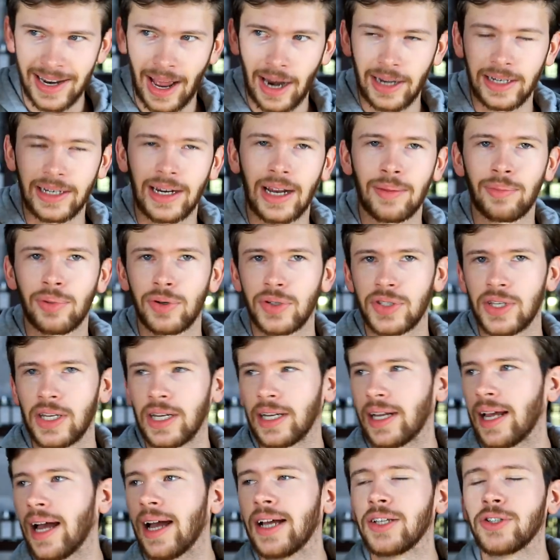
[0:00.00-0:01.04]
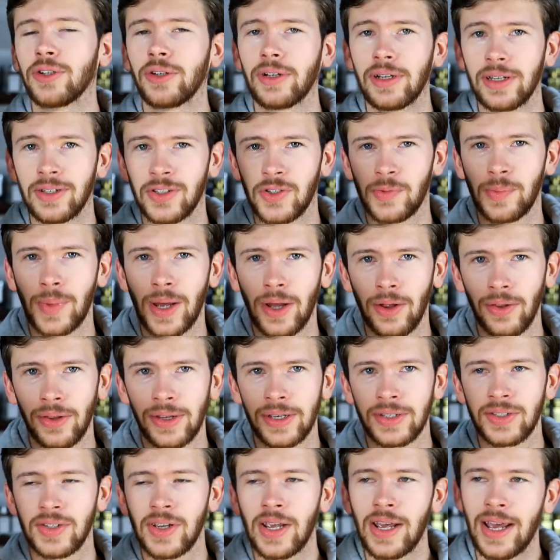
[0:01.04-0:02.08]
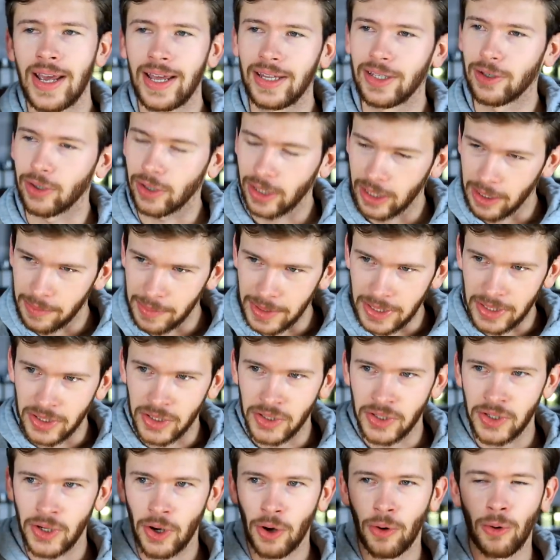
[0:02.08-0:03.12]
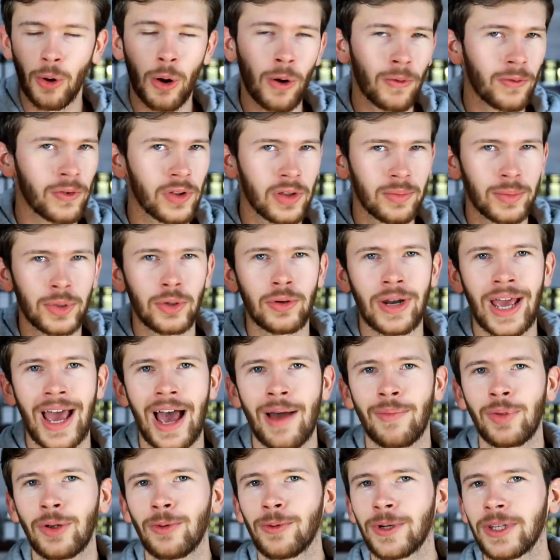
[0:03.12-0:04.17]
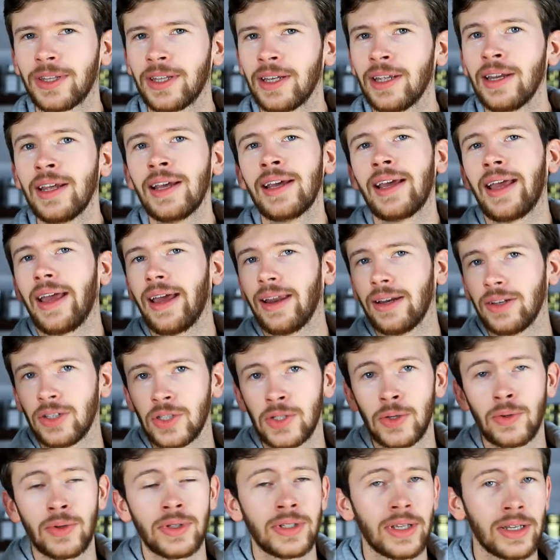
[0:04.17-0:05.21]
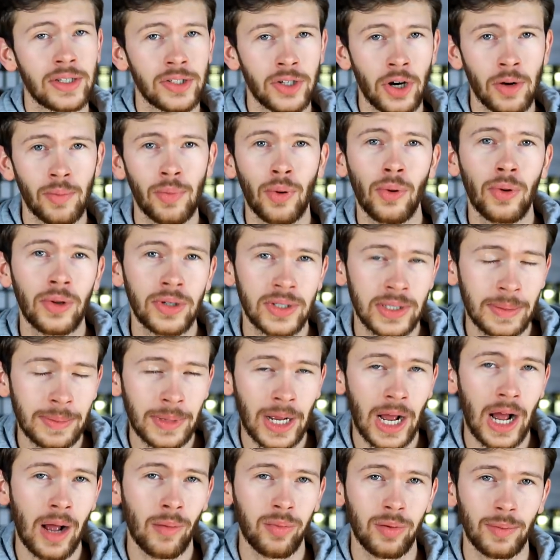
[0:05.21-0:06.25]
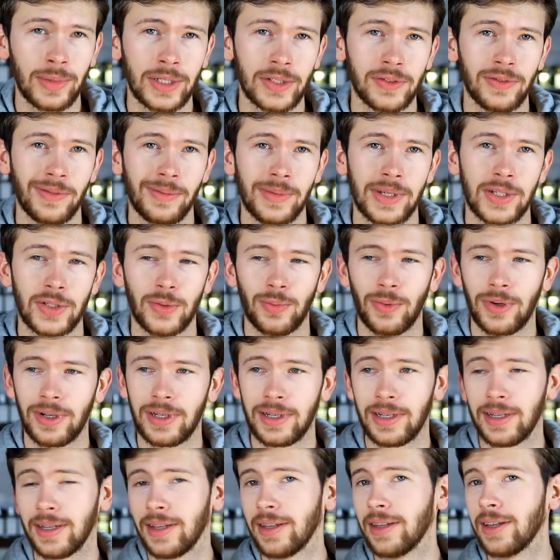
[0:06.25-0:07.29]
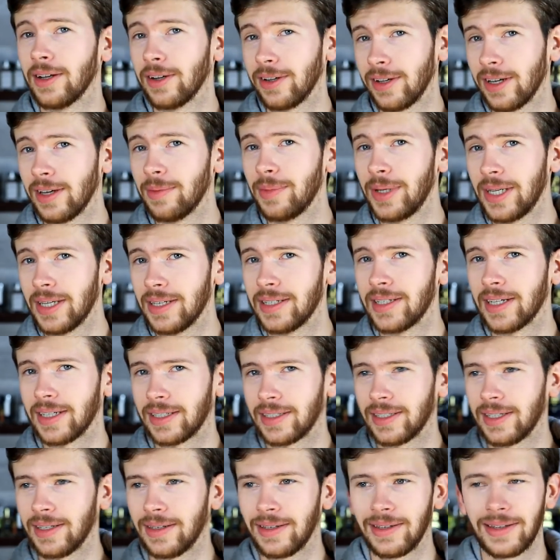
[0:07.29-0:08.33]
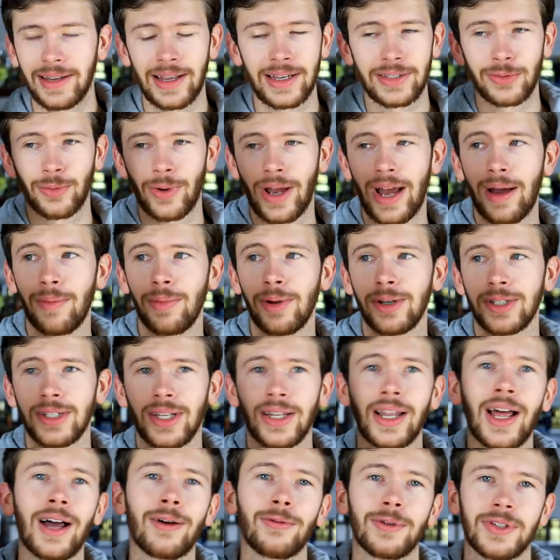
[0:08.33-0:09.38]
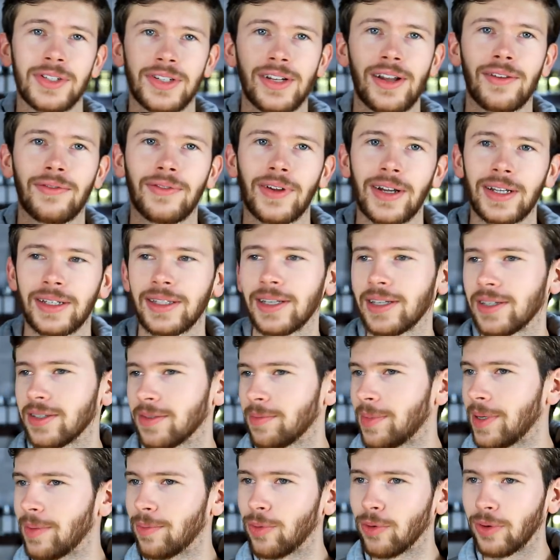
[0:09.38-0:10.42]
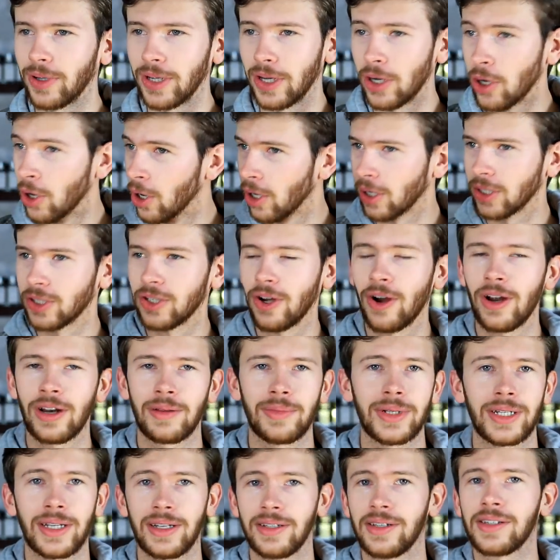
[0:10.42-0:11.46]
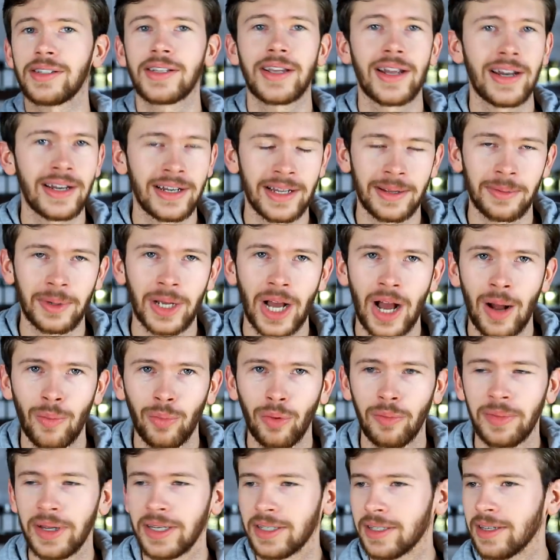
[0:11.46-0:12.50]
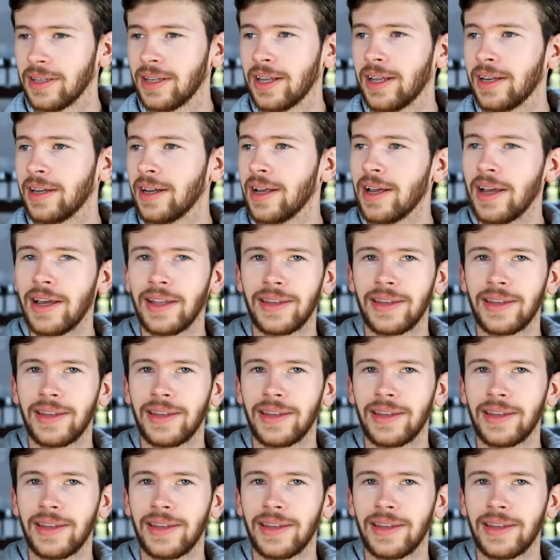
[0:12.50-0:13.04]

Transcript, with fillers: ninety-nine percent of guys are gonna smell this and they're gonna be so over the moon happy with it. And as soon as they start pulling some compliments from this one, they're gonna be addicted. That's what happens a lot with stuff like this. People get hooked on it because it's getting them compliments and then